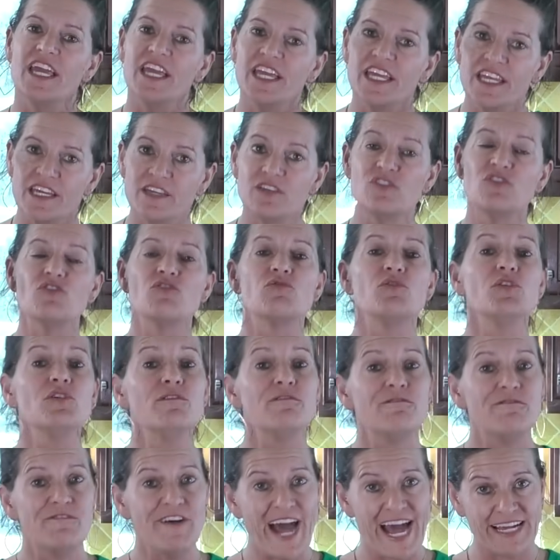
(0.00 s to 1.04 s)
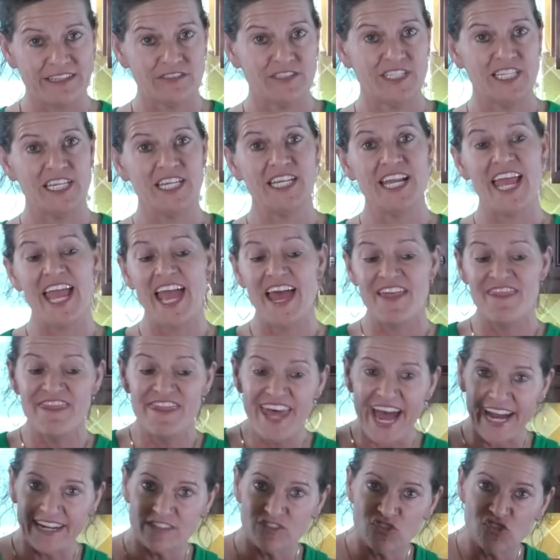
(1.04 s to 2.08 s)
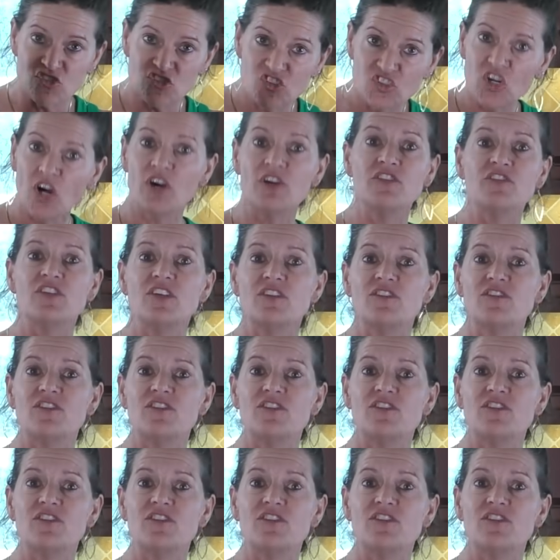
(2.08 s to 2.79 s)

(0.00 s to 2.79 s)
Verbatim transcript: is through fasting, and that starts at